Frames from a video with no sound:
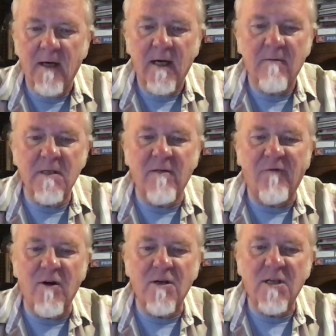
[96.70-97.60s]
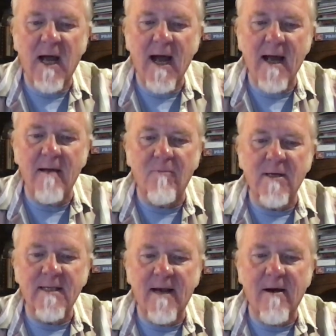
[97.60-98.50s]
It was the first time we
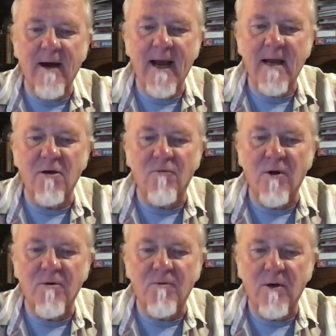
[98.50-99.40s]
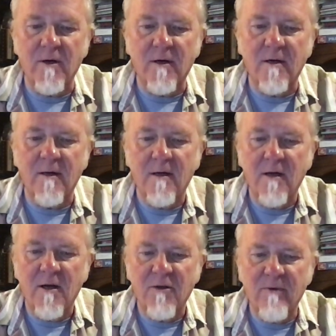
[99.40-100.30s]
set our hand to road work.
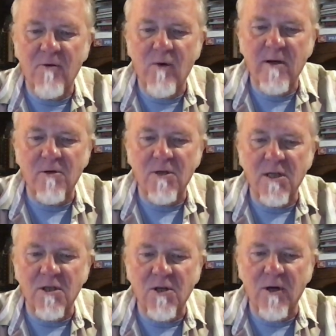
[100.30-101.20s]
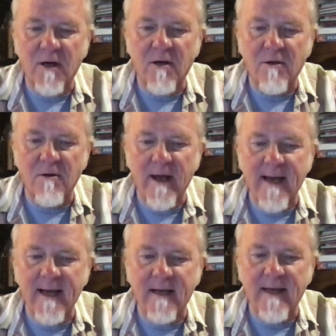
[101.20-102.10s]
3 winters it took, the
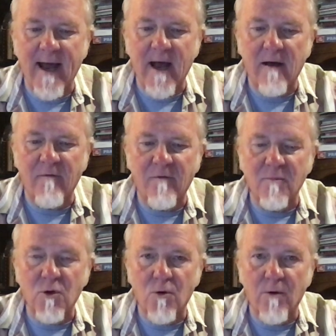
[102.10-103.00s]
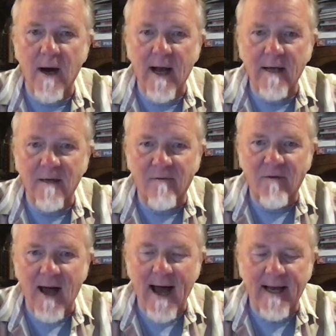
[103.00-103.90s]
laying down from Toron to
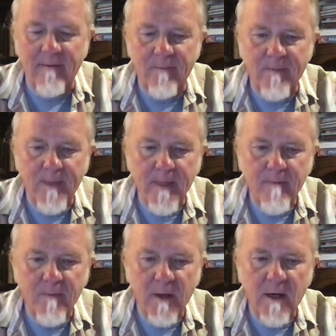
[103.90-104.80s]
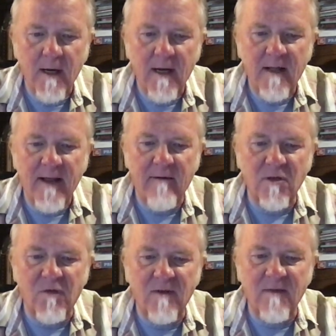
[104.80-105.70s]
Flata. That was
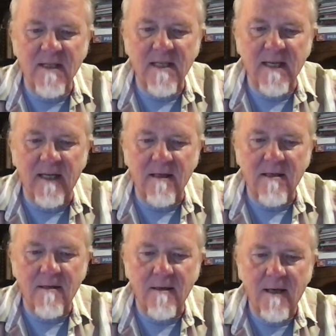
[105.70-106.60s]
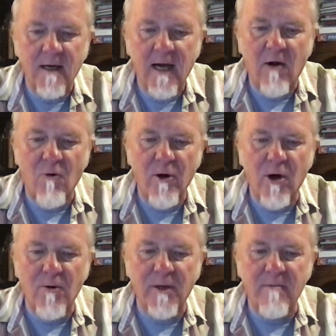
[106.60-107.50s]
56, and work
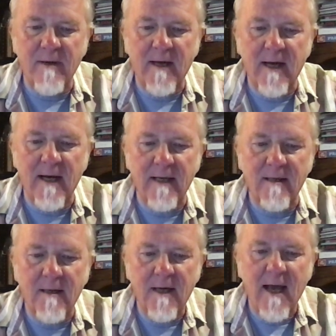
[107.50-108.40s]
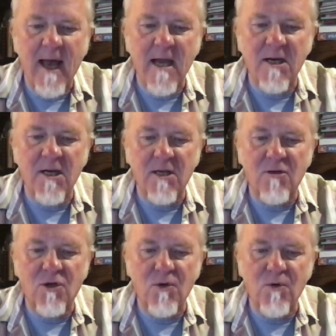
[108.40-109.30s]
only begun, ending
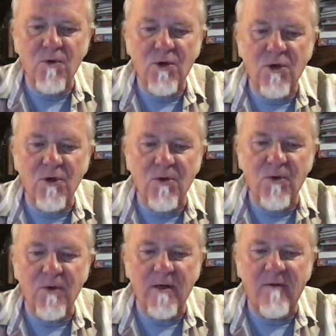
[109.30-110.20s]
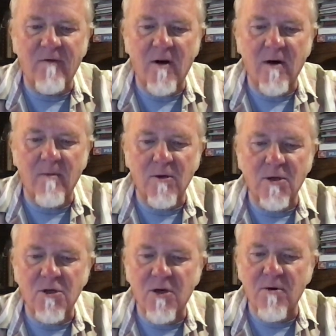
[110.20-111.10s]
too soon in a farmer's
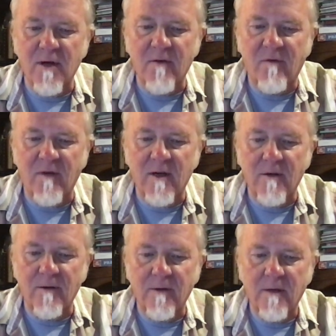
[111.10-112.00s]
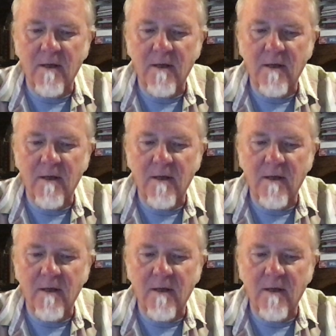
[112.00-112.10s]
stony field.